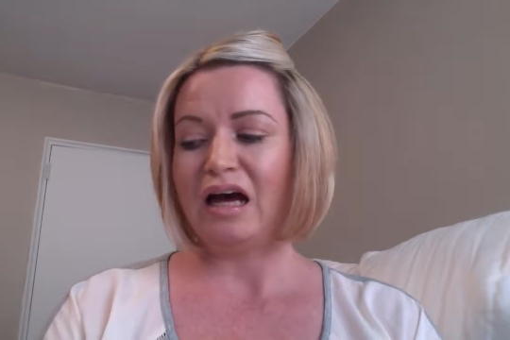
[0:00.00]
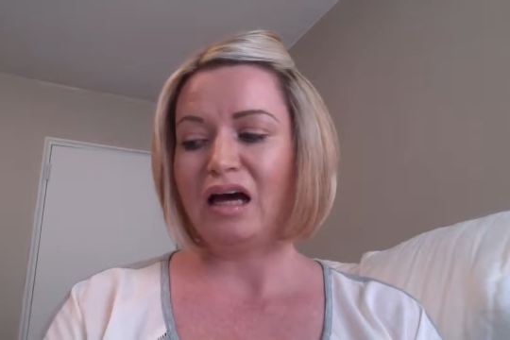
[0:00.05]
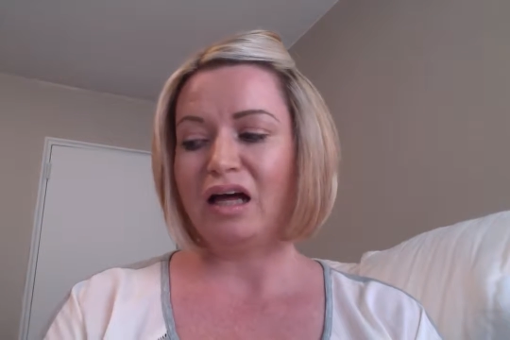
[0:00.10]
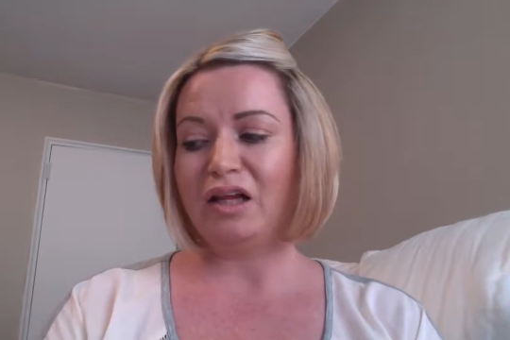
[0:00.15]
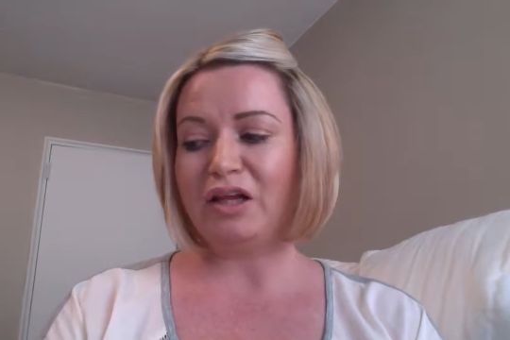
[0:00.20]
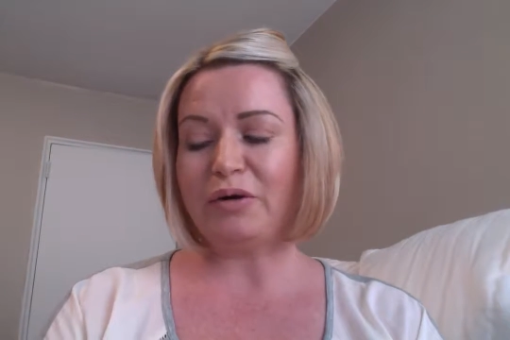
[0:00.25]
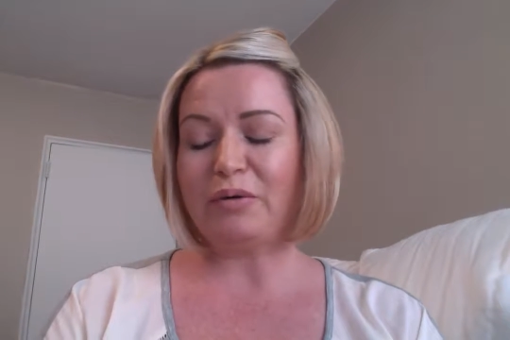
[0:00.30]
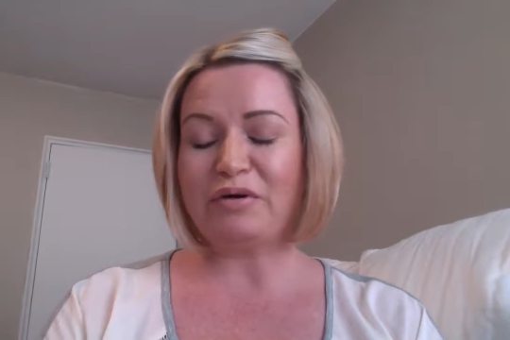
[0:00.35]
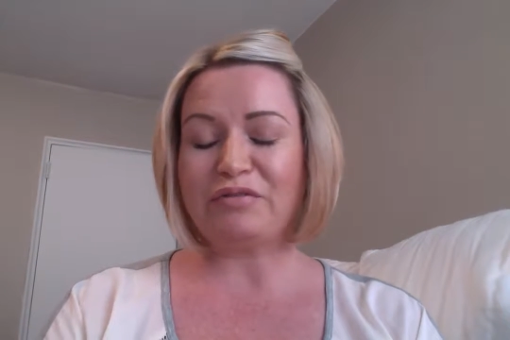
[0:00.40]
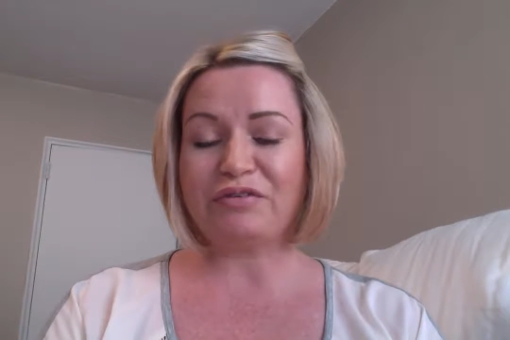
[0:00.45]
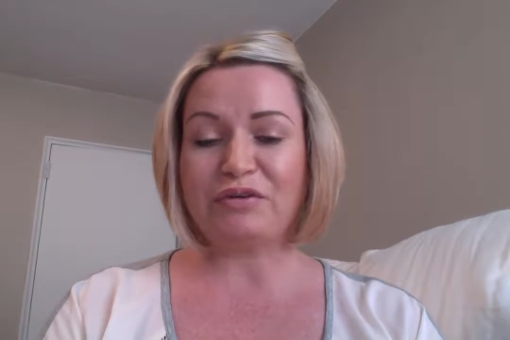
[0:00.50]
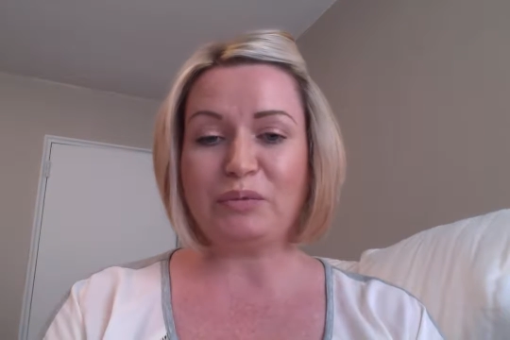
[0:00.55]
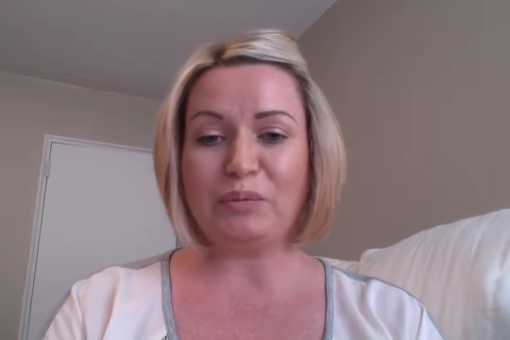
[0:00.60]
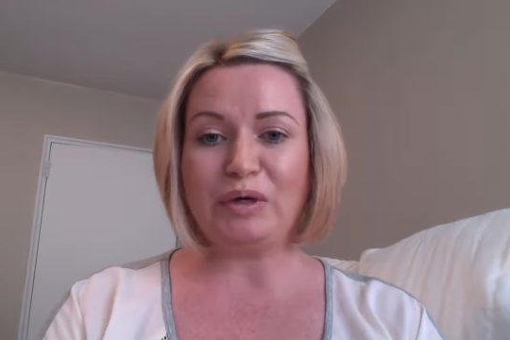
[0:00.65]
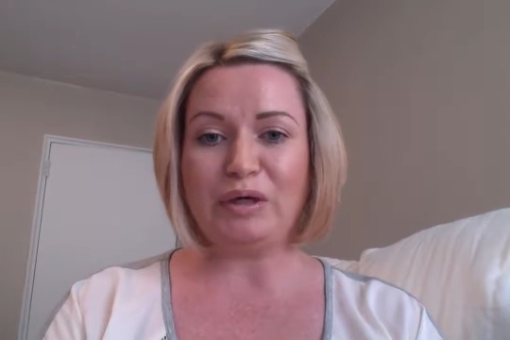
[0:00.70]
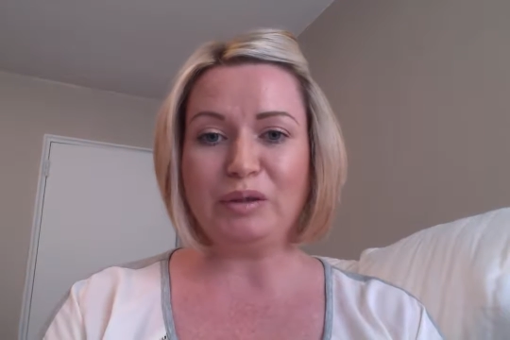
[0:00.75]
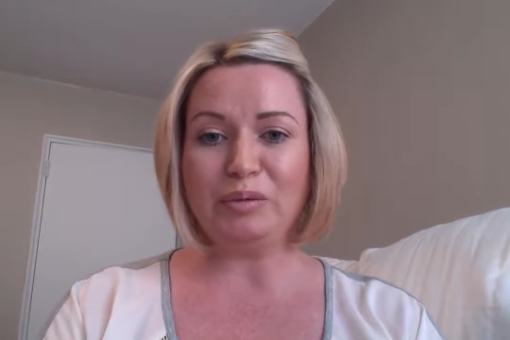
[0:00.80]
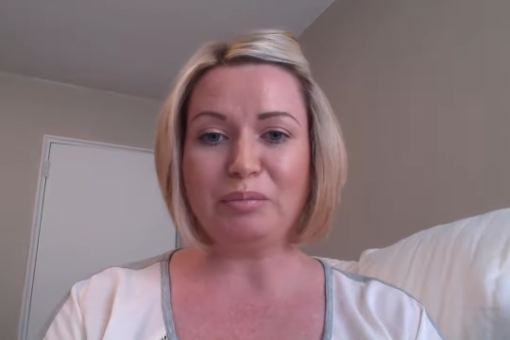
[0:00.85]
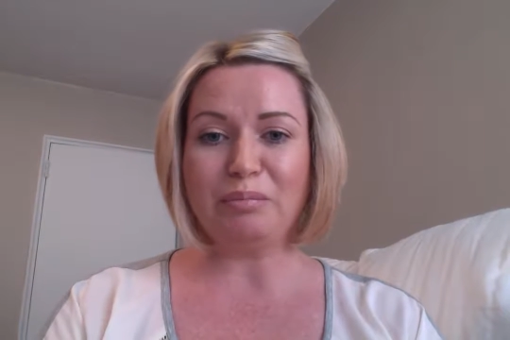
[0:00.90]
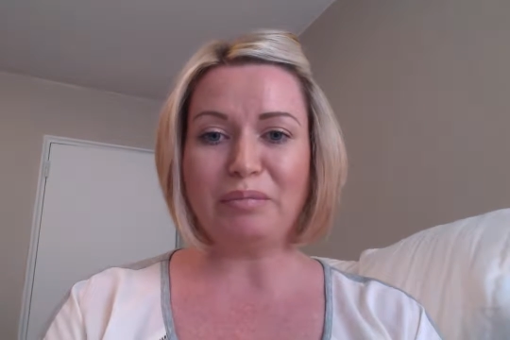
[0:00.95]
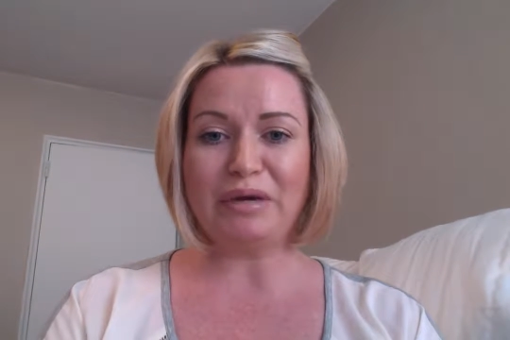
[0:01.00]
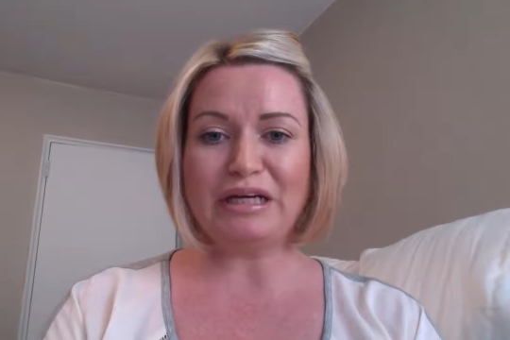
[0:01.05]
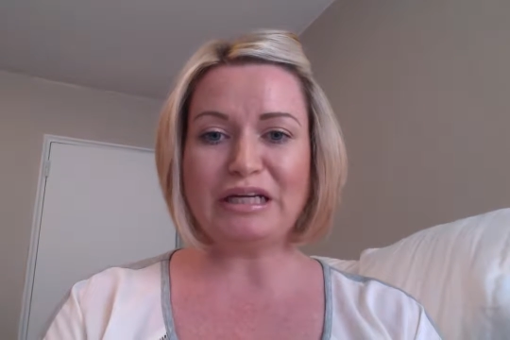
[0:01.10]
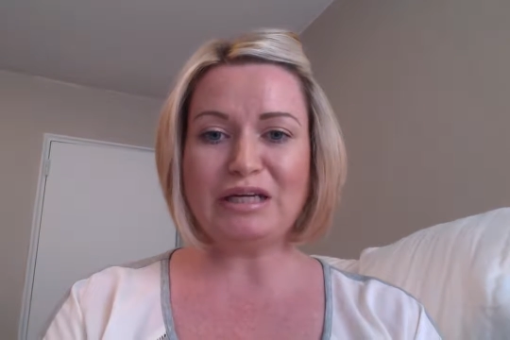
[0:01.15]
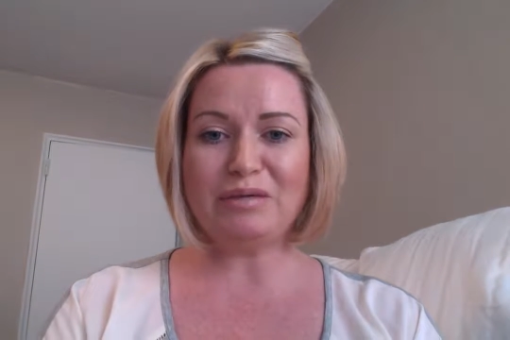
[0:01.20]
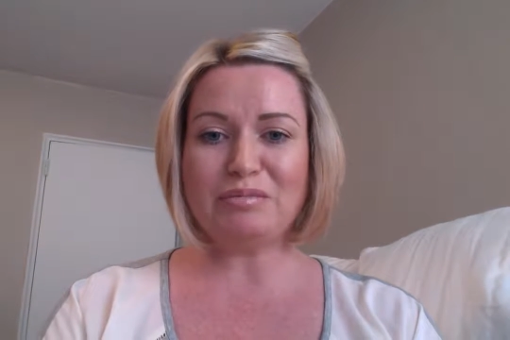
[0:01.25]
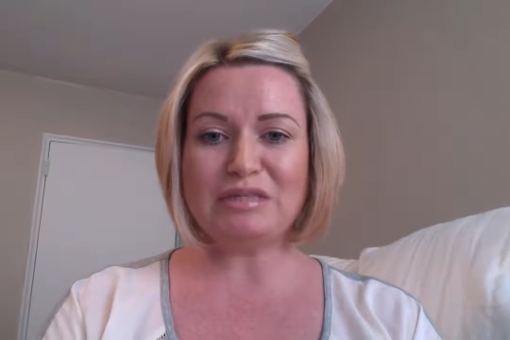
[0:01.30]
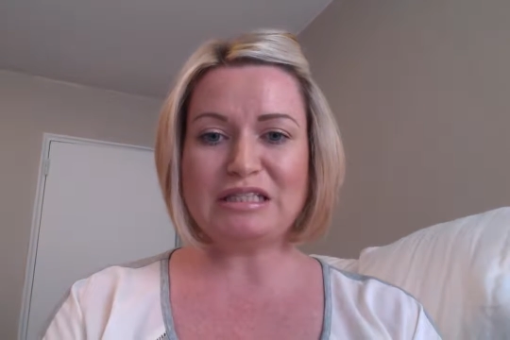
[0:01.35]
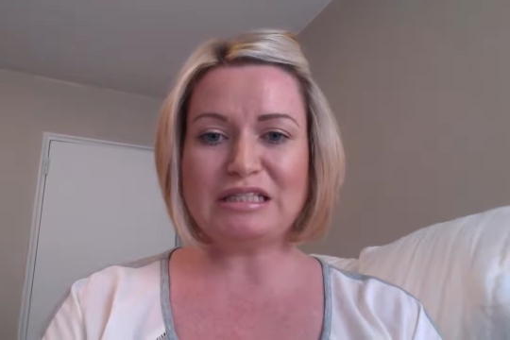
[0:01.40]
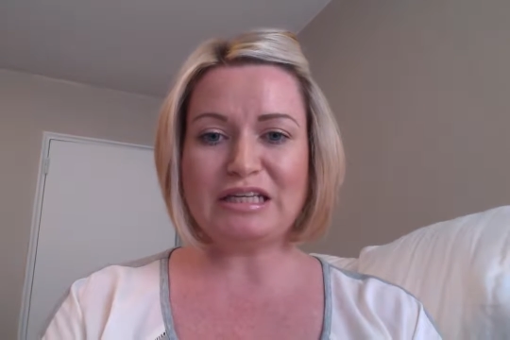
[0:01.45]
Hello everyone, my
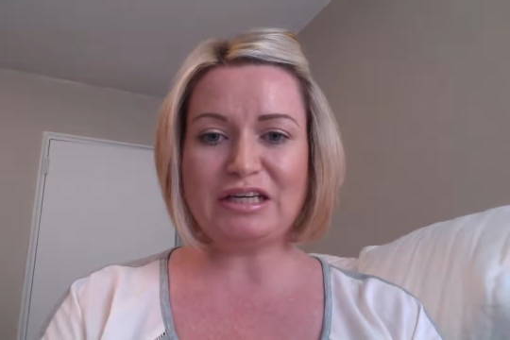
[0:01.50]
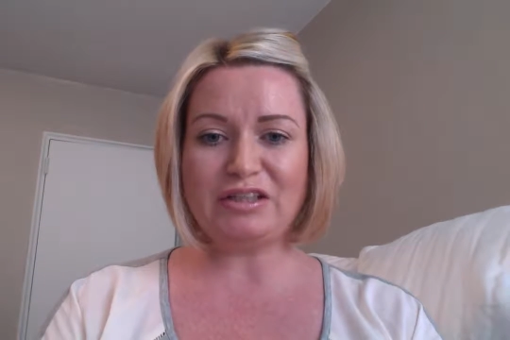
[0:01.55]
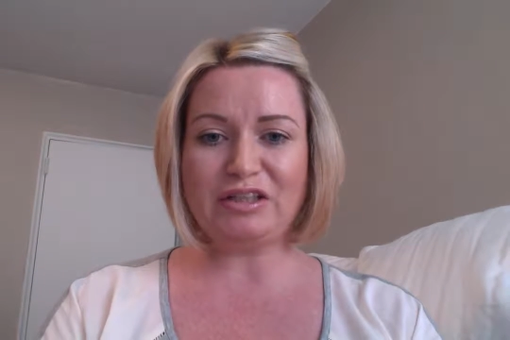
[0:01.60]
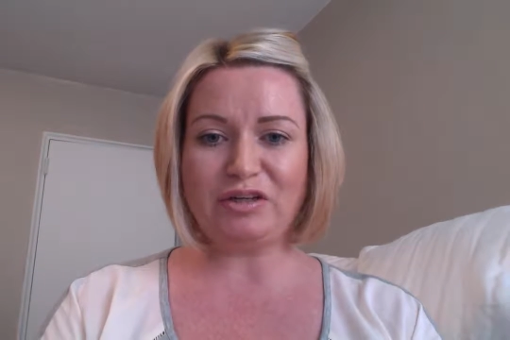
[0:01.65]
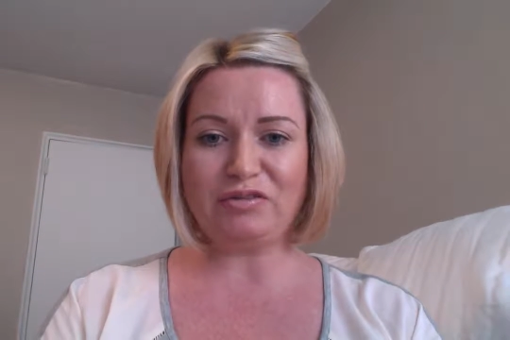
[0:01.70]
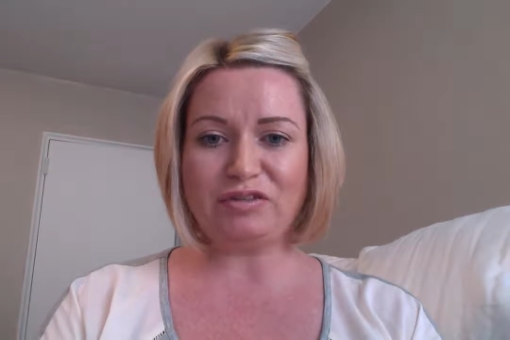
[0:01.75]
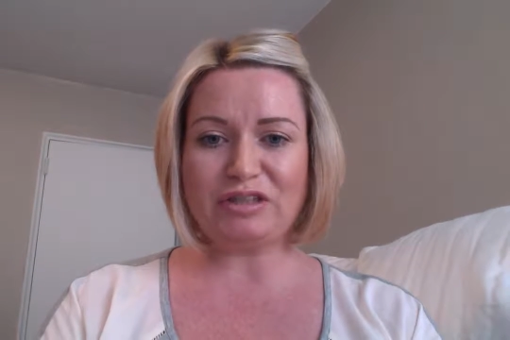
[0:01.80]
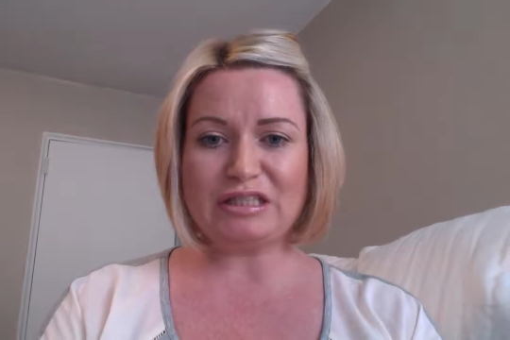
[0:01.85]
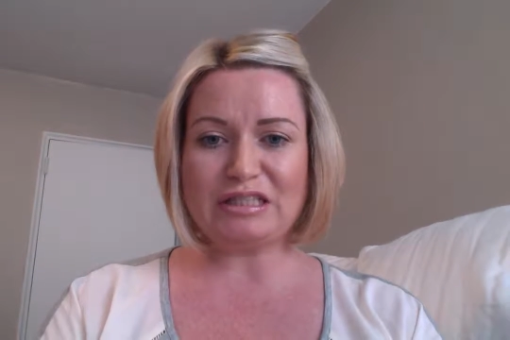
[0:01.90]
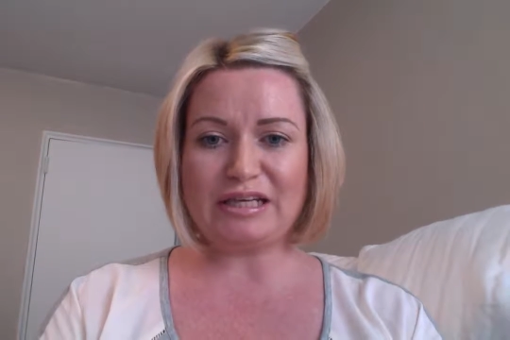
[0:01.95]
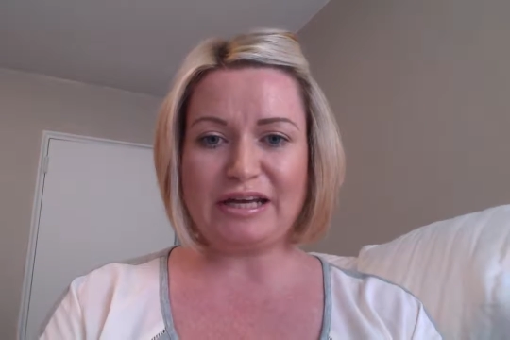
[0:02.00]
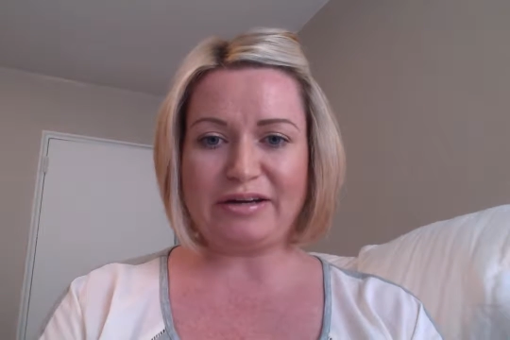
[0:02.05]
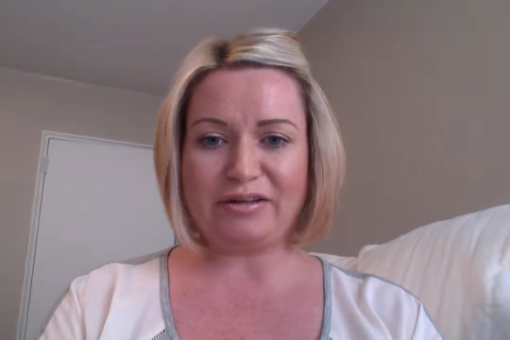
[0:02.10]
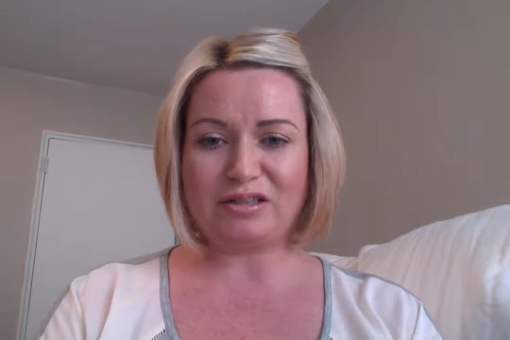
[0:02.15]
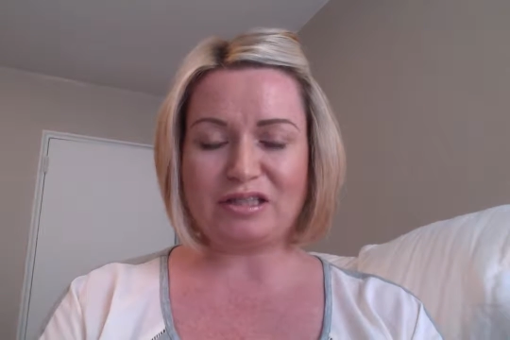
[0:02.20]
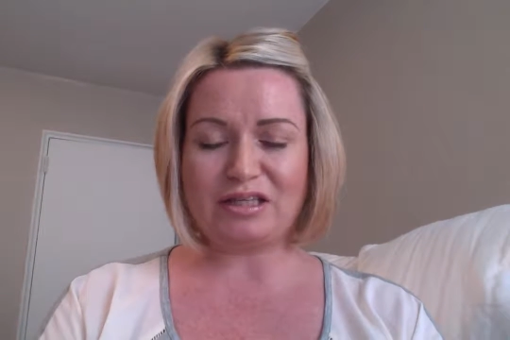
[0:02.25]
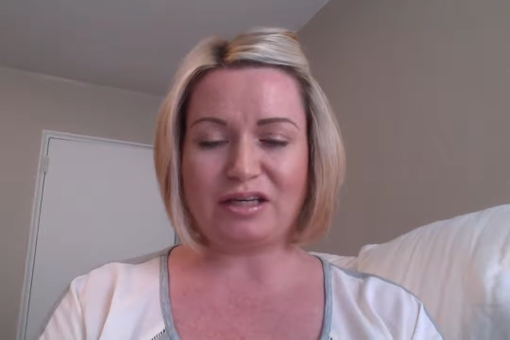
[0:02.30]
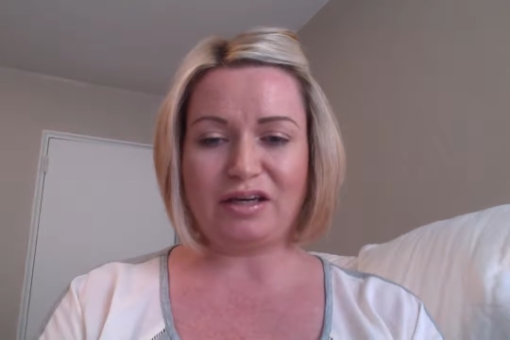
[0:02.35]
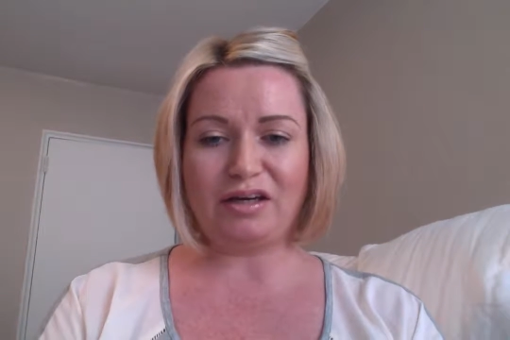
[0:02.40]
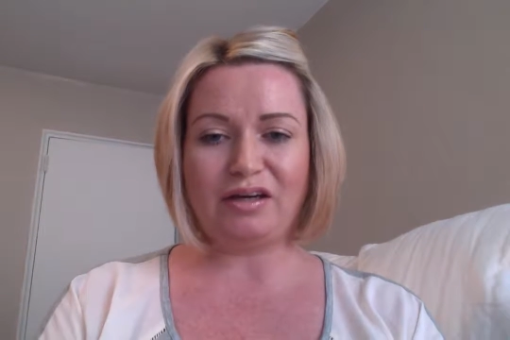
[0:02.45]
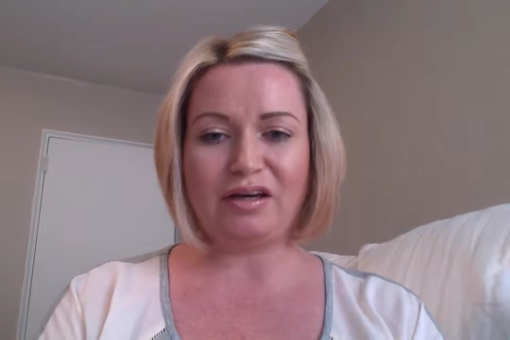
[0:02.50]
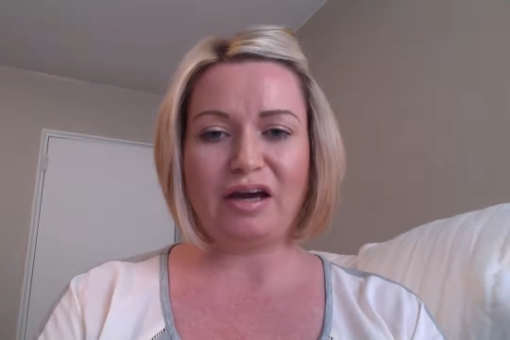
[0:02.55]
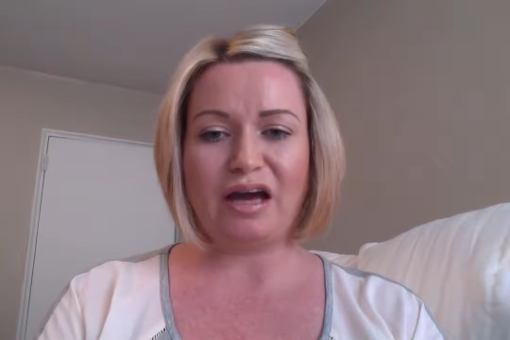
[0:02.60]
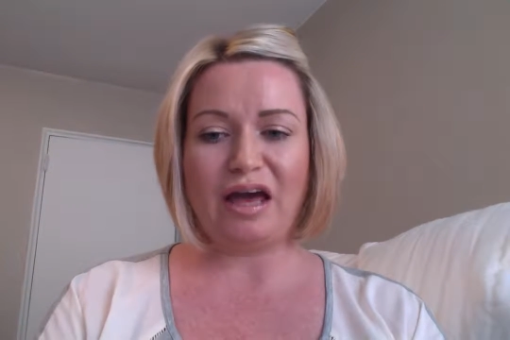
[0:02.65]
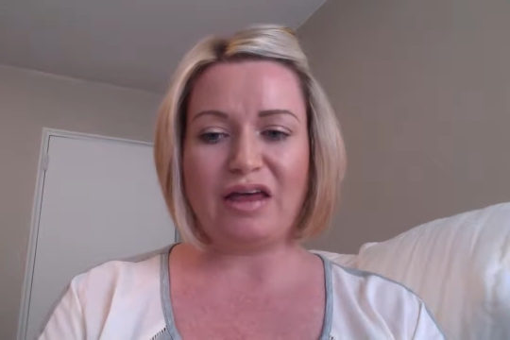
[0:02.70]
name is Danielle Roslowski,